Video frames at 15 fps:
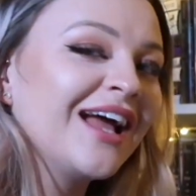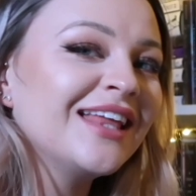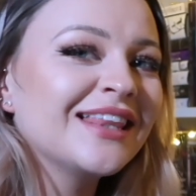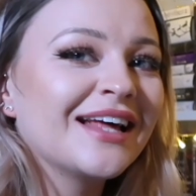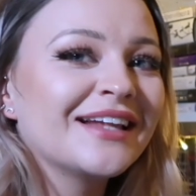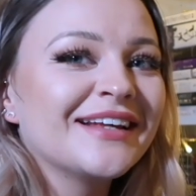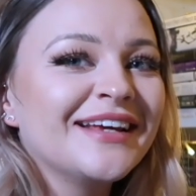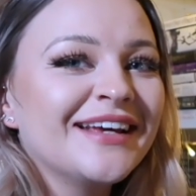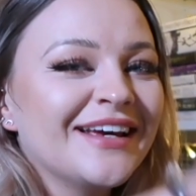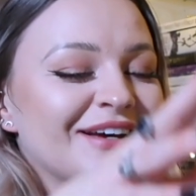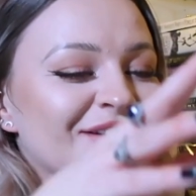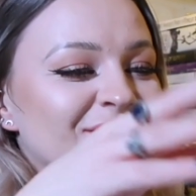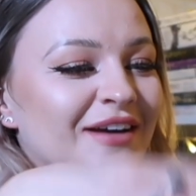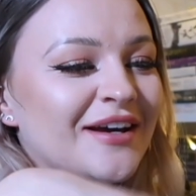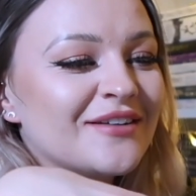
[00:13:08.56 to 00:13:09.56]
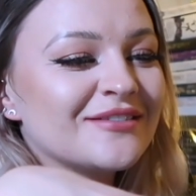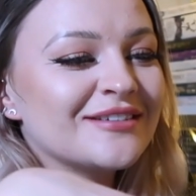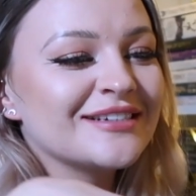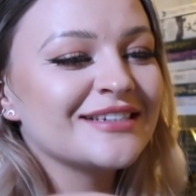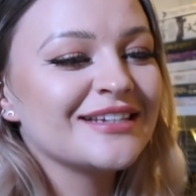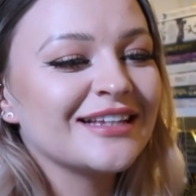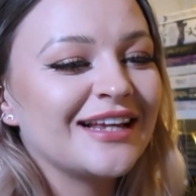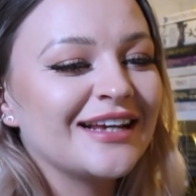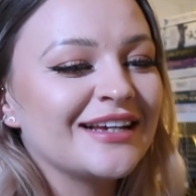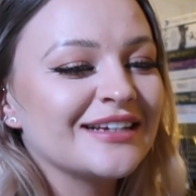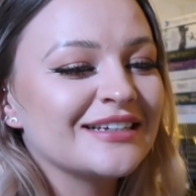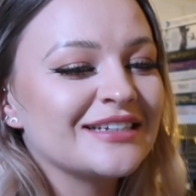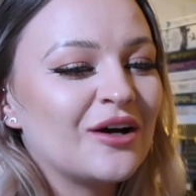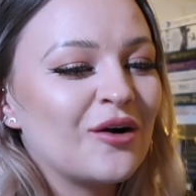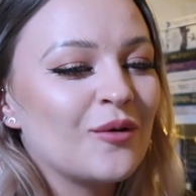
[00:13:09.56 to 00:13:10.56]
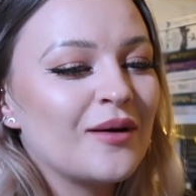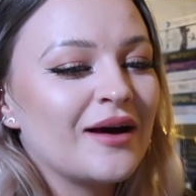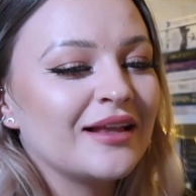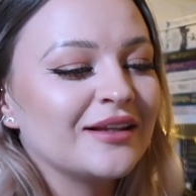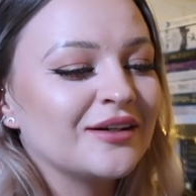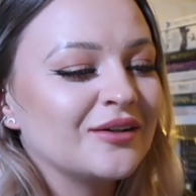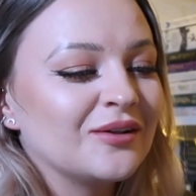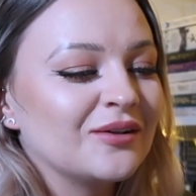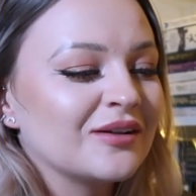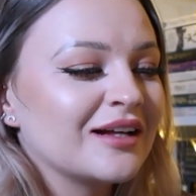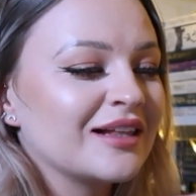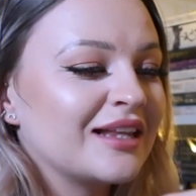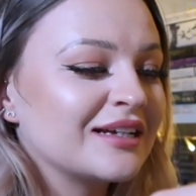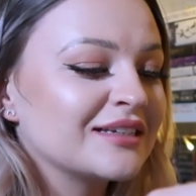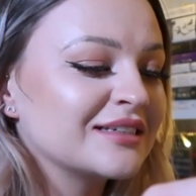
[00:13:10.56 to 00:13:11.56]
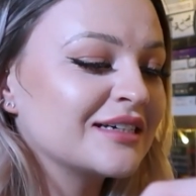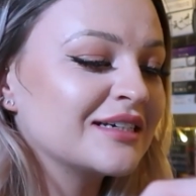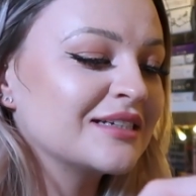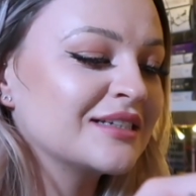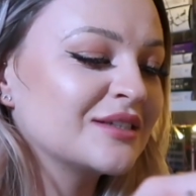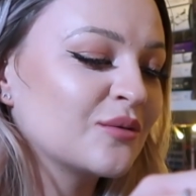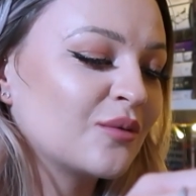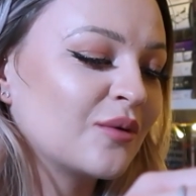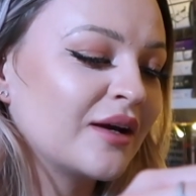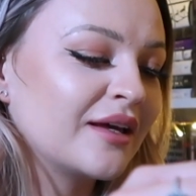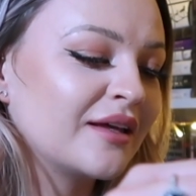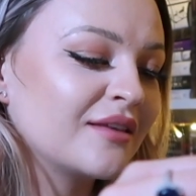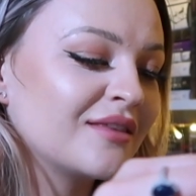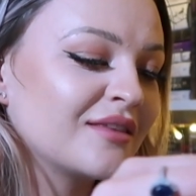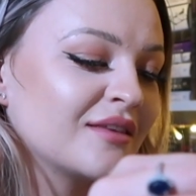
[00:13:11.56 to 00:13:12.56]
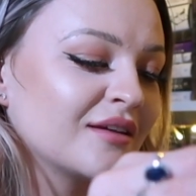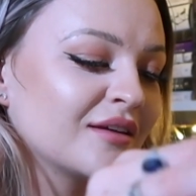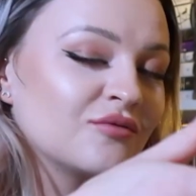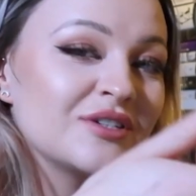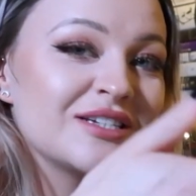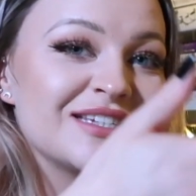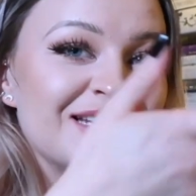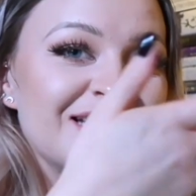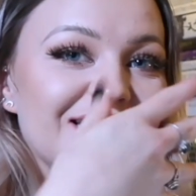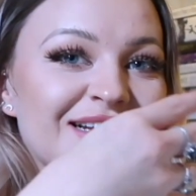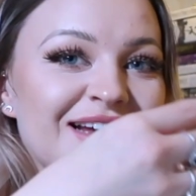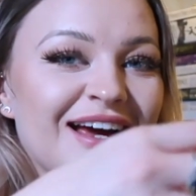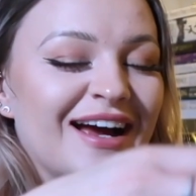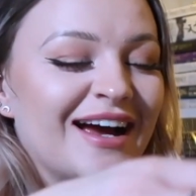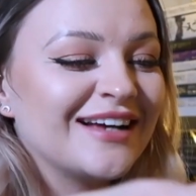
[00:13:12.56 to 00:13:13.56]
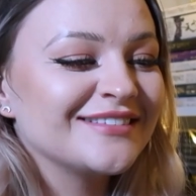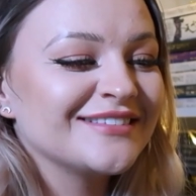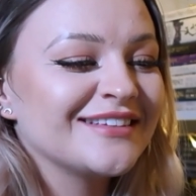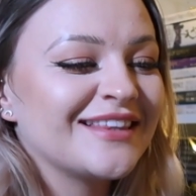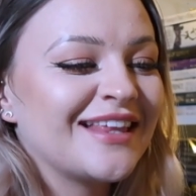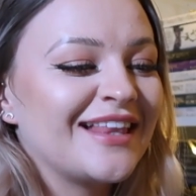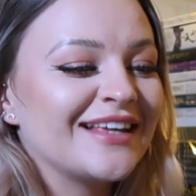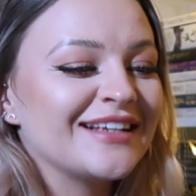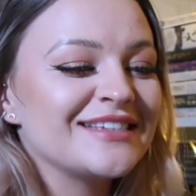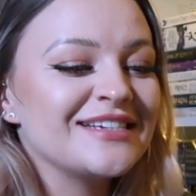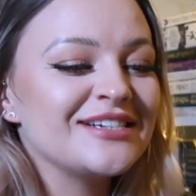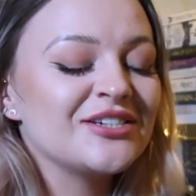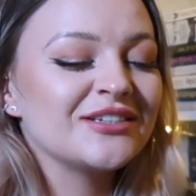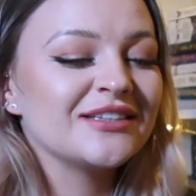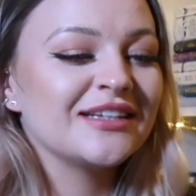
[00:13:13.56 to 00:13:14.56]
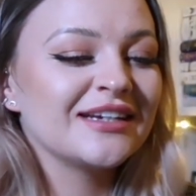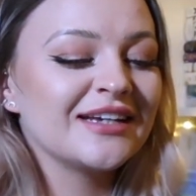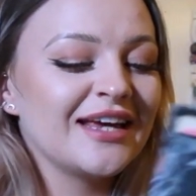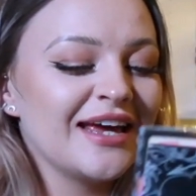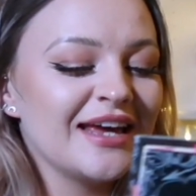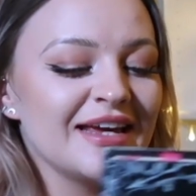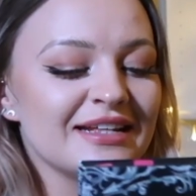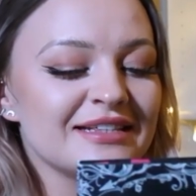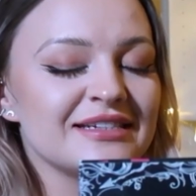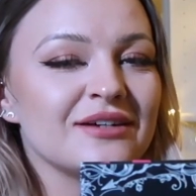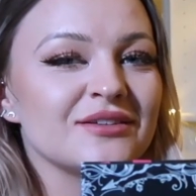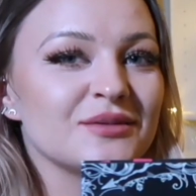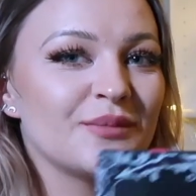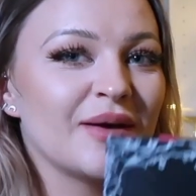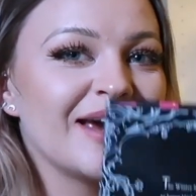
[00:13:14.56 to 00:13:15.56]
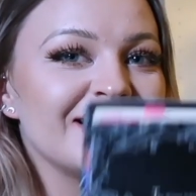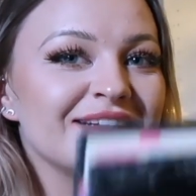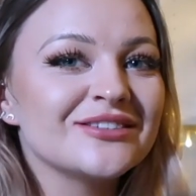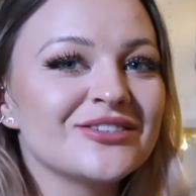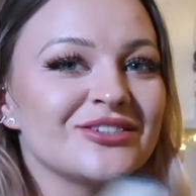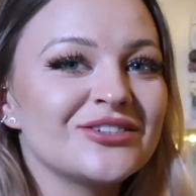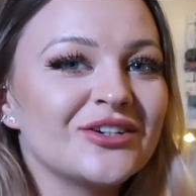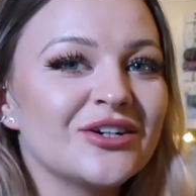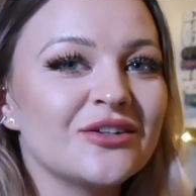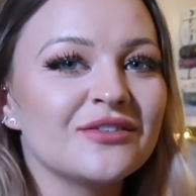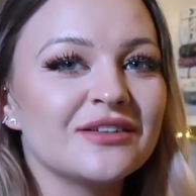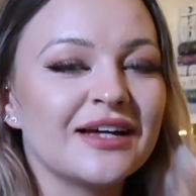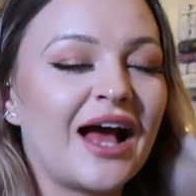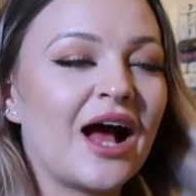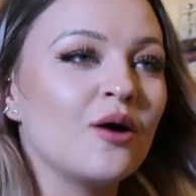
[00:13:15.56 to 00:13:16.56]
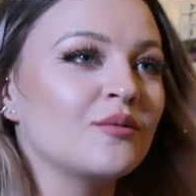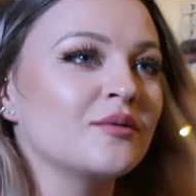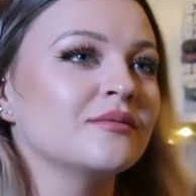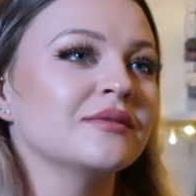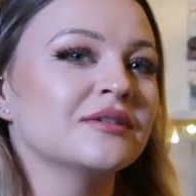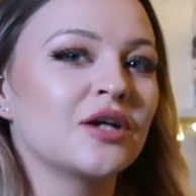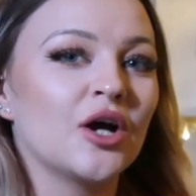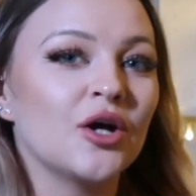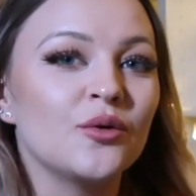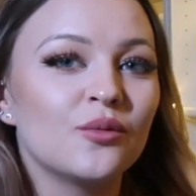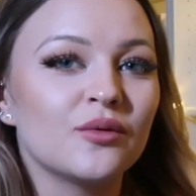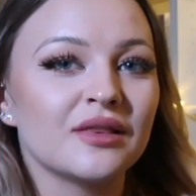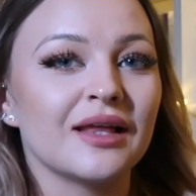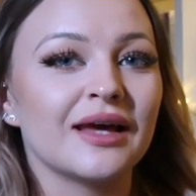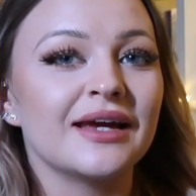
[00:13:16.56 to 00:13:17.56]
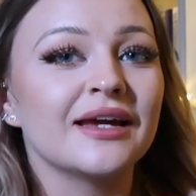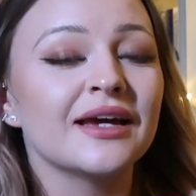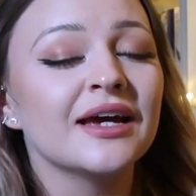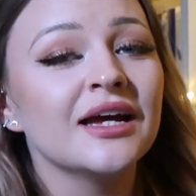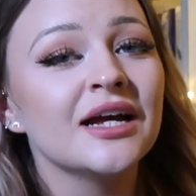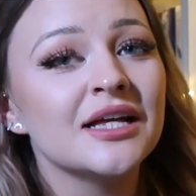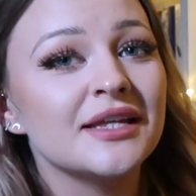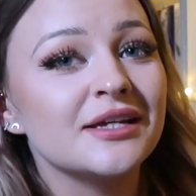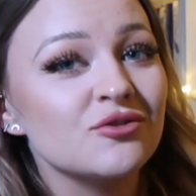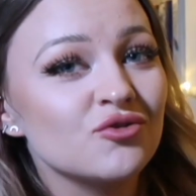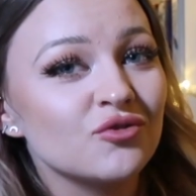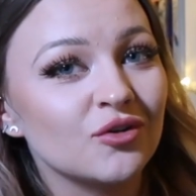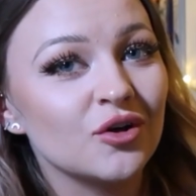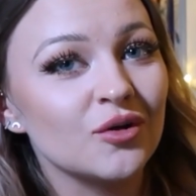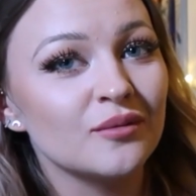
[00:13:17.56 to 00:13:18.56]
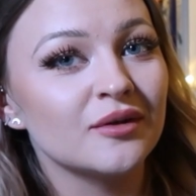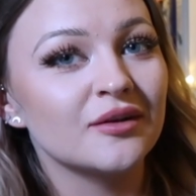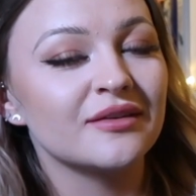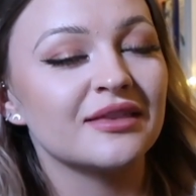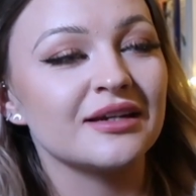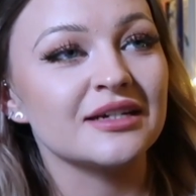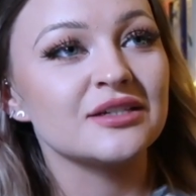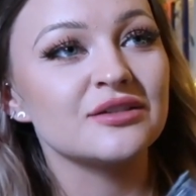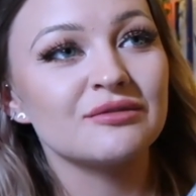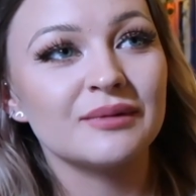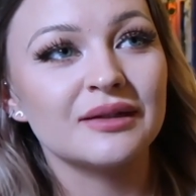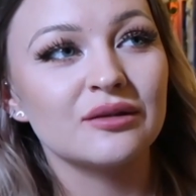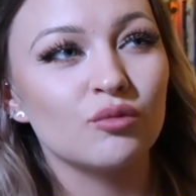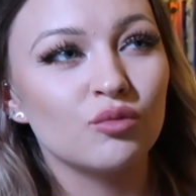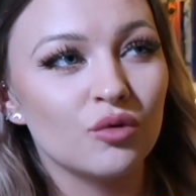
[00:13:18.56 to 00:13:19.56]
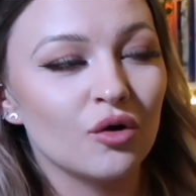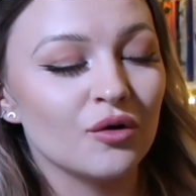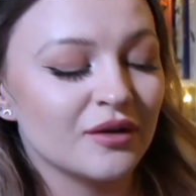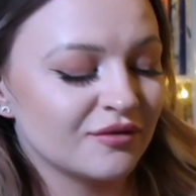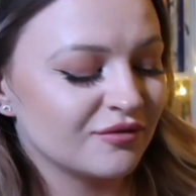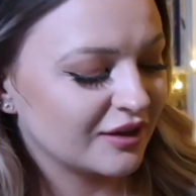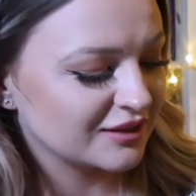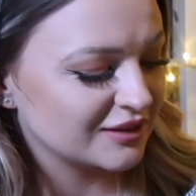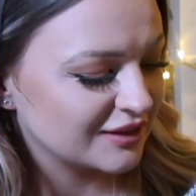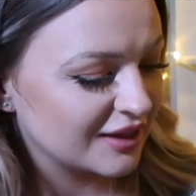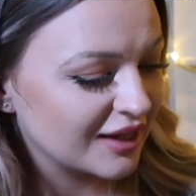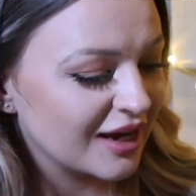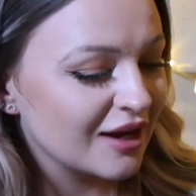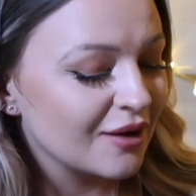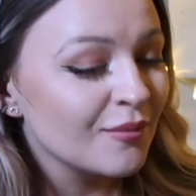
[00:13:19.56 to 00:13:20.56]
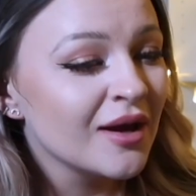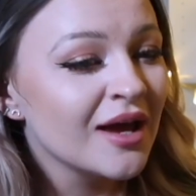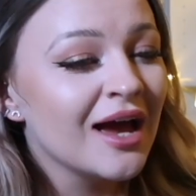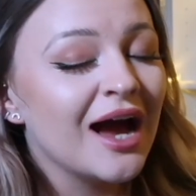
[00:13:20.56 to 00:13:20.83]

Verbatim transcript: And then Feyre's, like, set up her little classes with Ressina and they're, like, teaching the kids how to paint and stuff and, like, helping them cope with, like, their trauma and things from, like, the war that affected them.